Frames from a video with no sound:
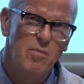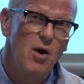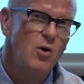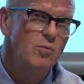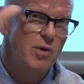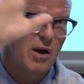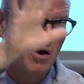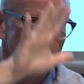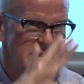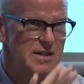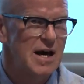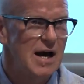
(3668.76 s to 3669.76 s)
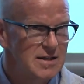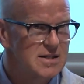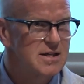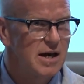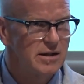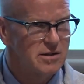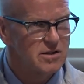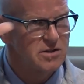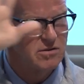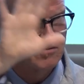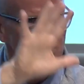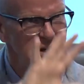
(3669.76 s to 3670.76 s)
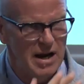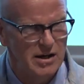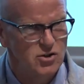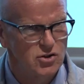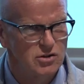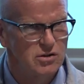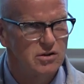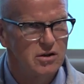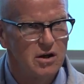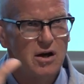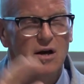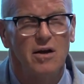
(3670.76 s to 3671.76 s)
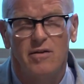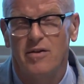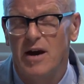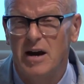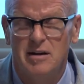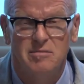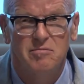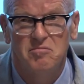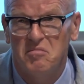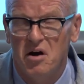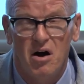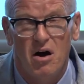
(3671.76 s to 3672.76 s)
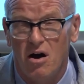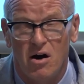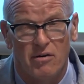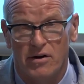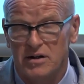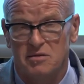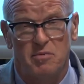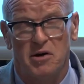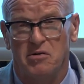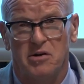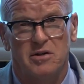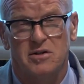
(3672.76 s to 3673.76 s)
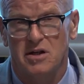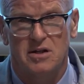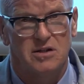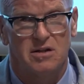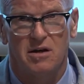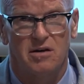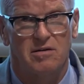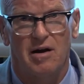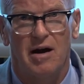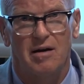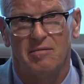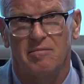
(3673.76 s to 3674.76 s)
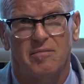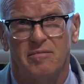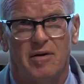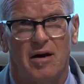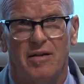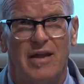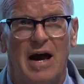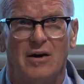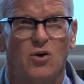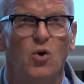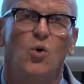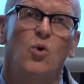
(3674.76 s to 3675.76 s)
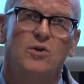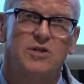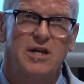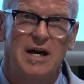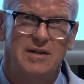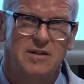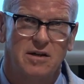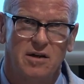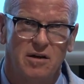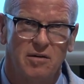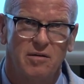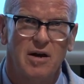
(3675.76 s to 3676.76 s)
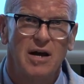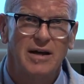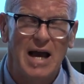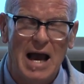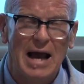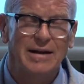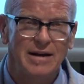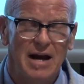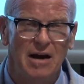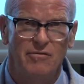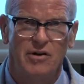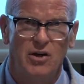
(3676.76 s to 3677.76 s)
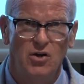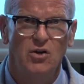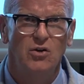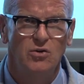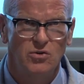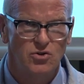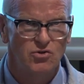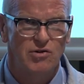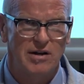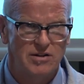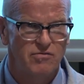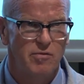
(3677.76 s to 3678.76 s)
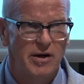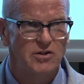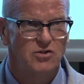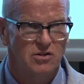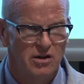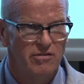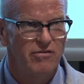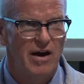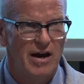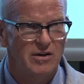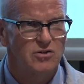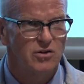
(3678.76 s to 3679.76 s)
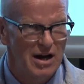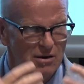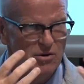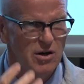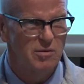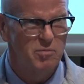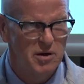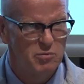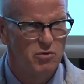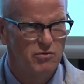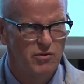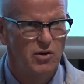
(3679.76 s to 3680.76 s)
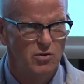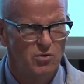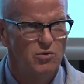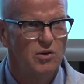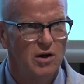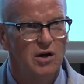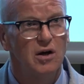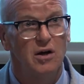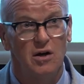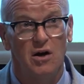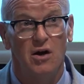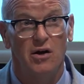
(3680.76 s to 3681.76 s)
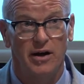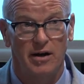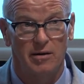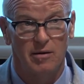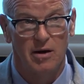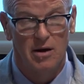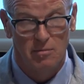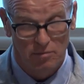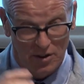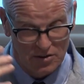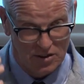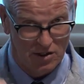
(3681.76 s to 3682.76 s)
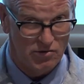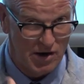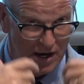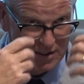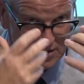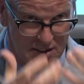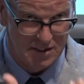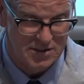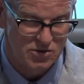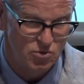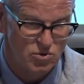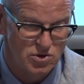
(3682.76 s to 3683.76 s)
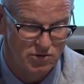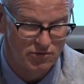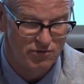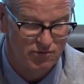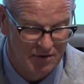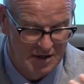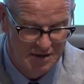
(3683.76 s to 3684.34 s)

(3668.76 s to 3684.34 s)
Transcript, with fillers: mobilize that sense of connection, then our experience is that that course has a can have a huge transformational effect on how young people view learning because it creates this sort of